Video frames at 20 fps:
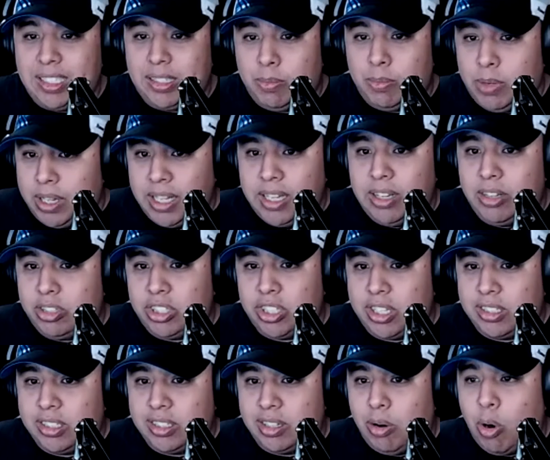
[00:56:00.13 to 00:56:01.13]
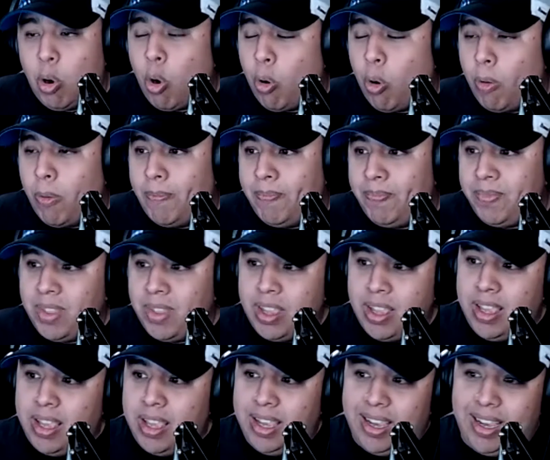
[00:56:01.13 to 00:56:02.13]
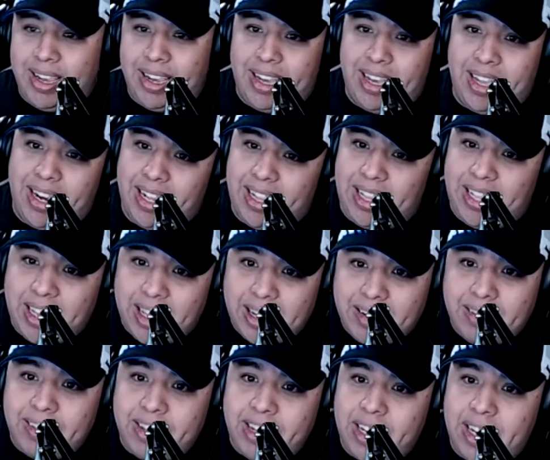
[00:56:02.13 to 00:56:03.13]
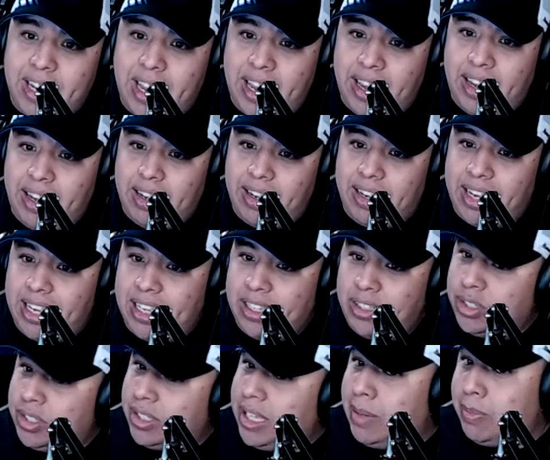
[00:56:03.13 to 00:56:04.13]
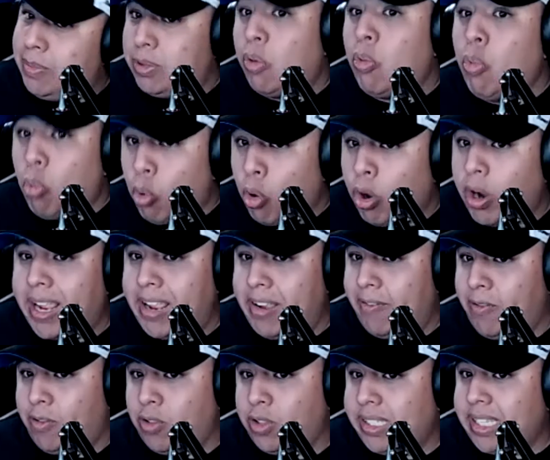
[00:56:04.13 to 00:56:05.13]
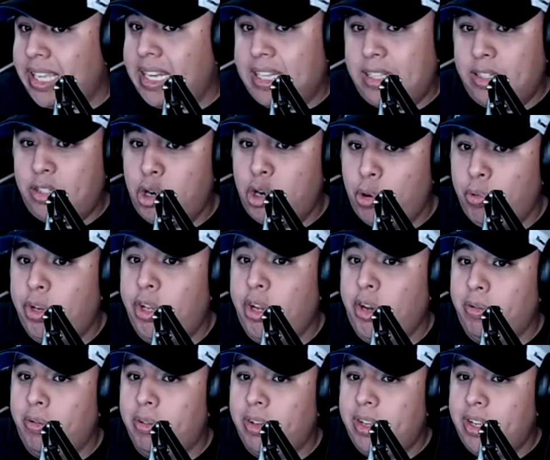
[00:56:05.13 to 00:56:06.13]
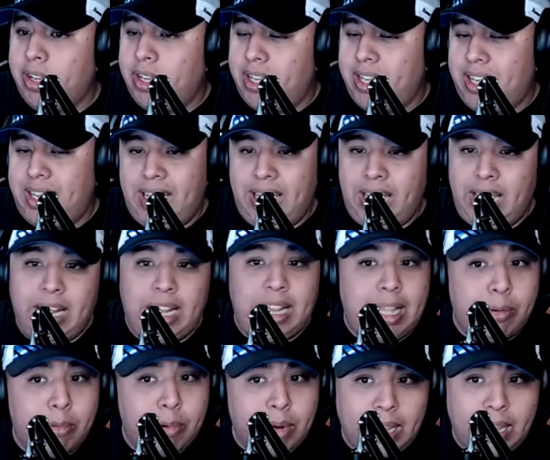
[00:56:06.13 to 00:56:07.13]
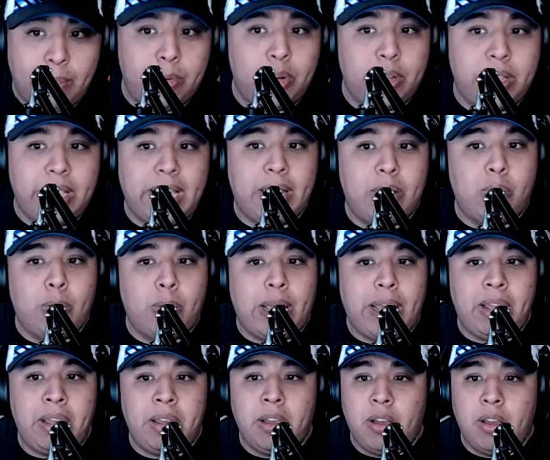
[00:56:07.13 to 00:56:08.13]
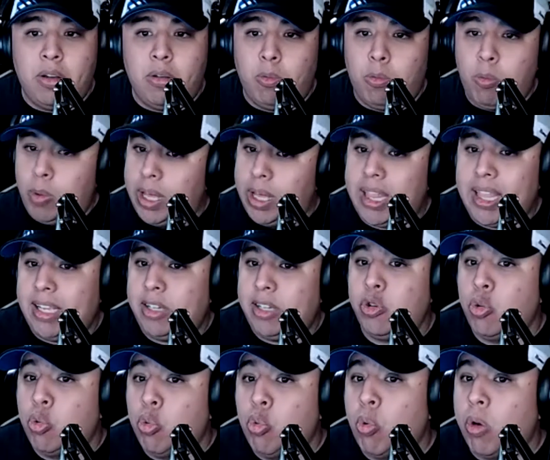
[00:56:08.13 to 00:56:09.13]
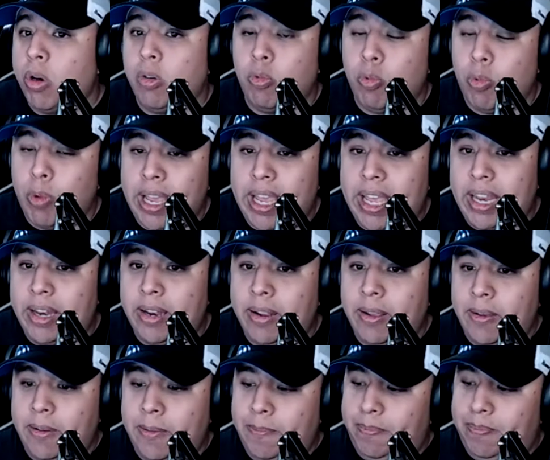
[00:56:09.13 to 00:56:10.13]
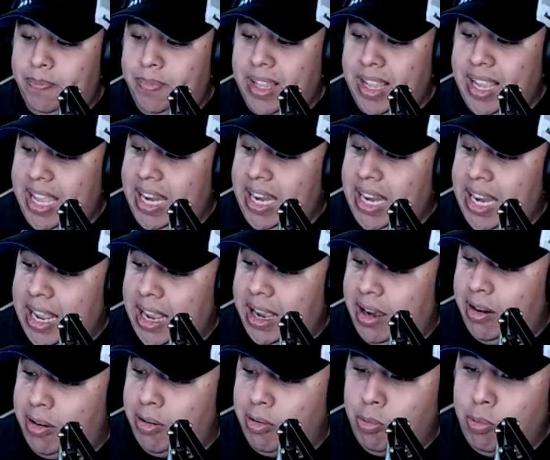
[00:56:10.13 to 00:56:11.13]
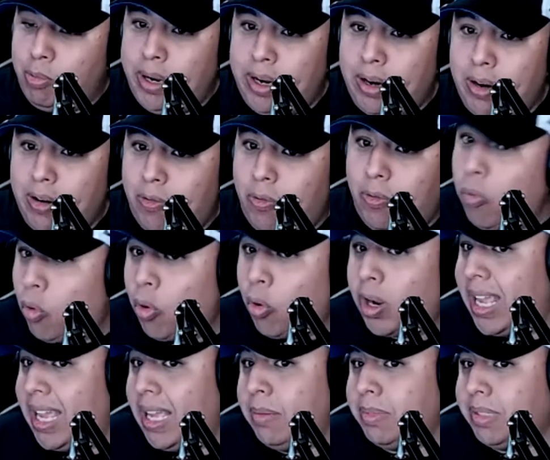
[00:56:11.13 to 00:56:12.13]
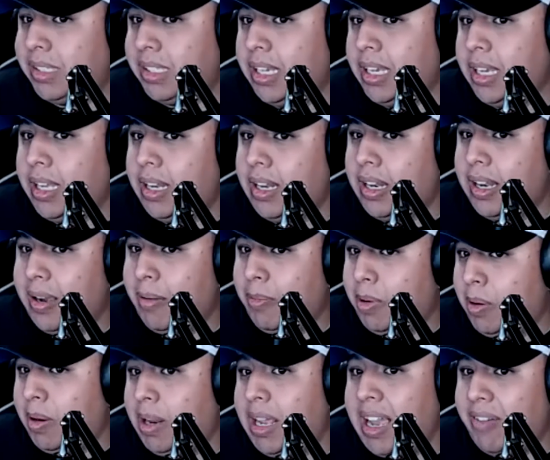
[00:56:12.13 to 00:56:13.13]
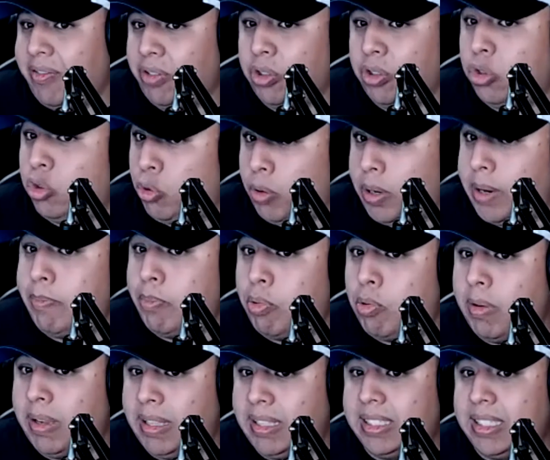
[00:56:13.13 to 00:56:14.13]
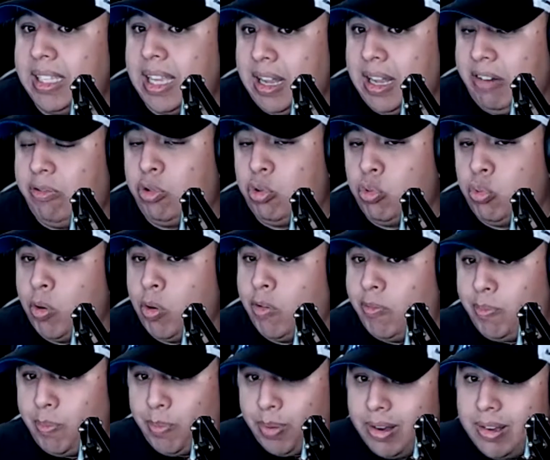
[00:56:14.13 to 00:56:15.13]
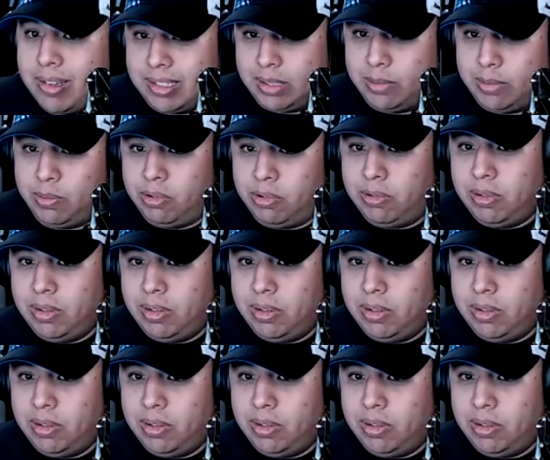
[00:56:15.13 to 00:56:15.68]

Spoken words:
clear shots on goal. And at the end of the day, it just keeps on working for San Antonio. And they were able to get away with a 2-1 win. And now we're 4 games in, and we only have 3 points out of 12 possible.